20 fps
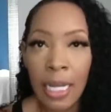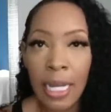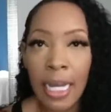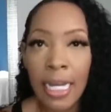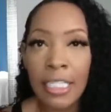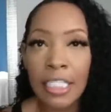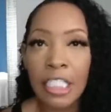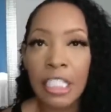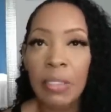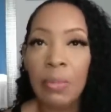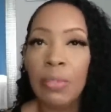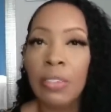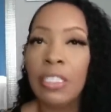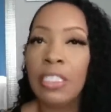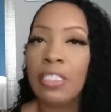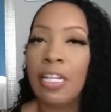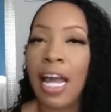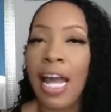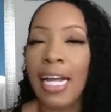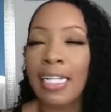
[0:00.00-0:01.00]
And she was
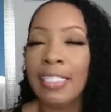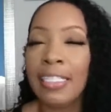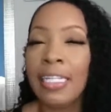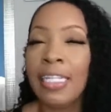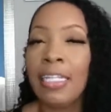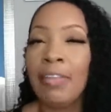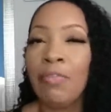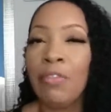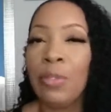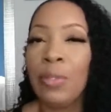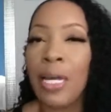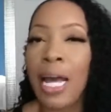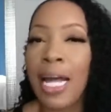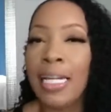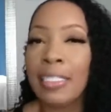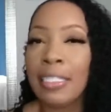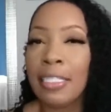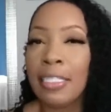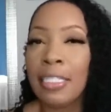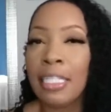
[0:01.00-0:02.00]
just asking if you
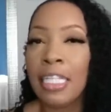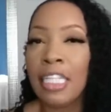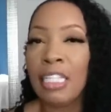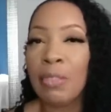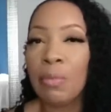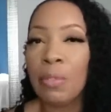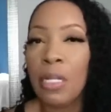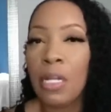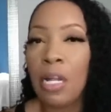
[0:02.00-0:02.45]
guys could keep